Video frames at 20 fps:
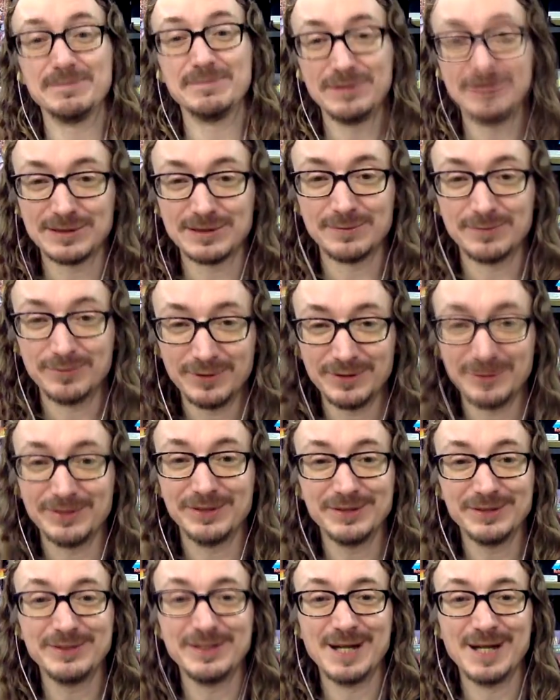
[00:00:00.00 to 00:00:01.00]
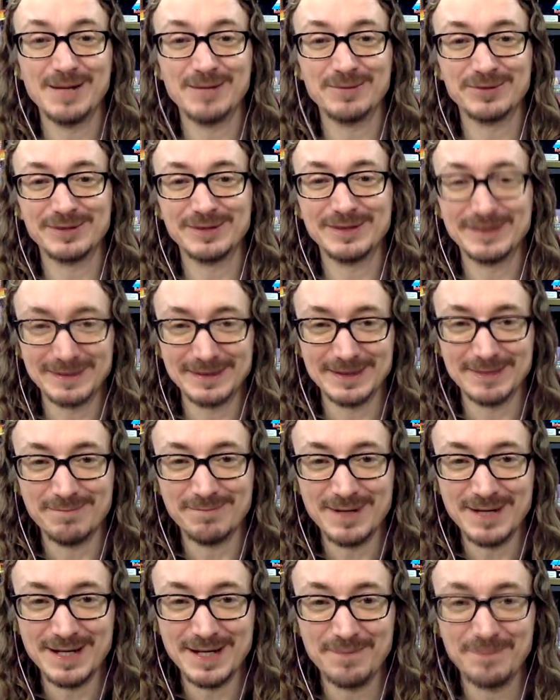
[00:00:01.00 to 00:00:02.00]
to be some really good games that get
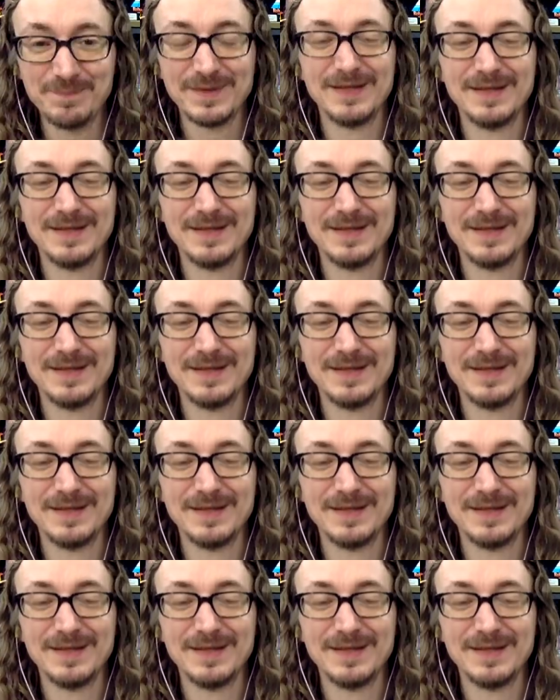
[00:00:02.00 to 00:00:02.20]
made.